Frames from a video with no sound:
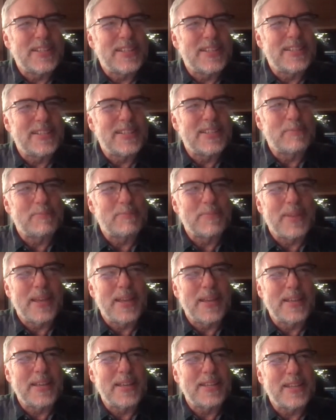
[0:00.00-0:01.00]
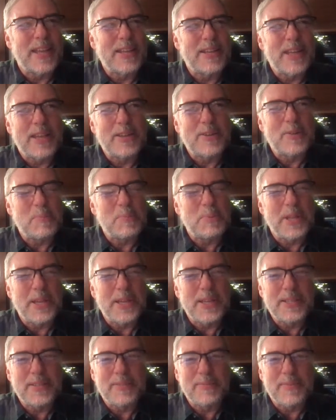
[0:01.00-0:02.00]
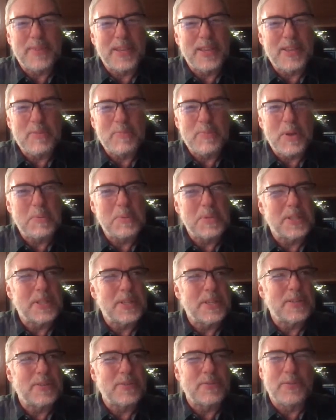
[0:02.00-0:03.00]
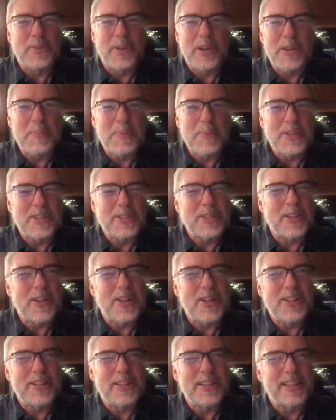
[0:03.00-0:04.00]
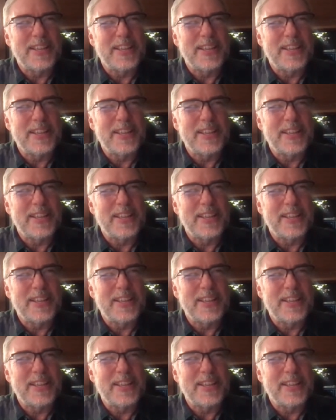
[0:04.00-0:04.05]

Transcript: And again, I, I don't play uh, publicly very much at all.